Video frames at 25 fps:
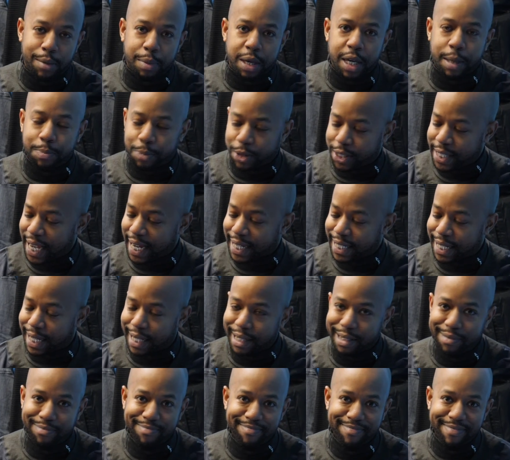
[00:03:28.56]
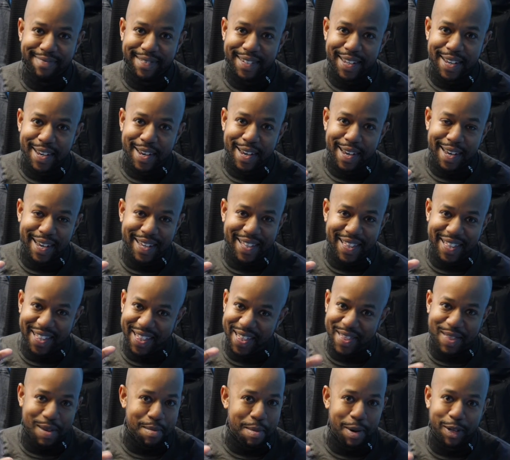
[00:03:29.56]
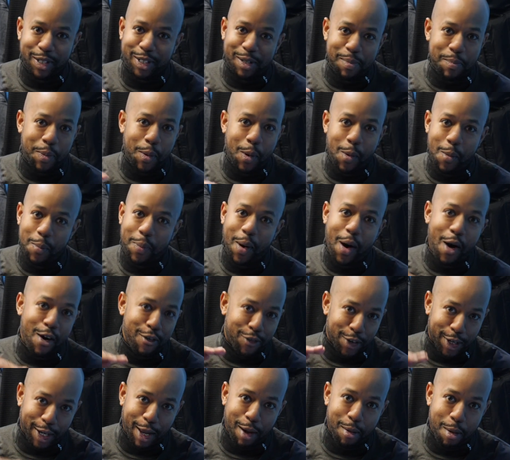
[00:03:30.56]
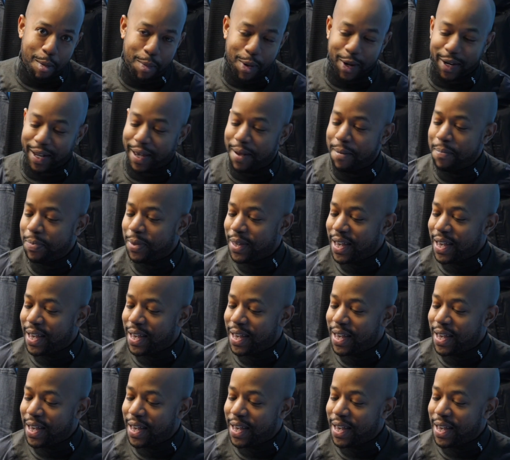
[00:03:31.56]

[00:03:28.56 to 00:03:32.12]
be protecting the most important part of your lower body.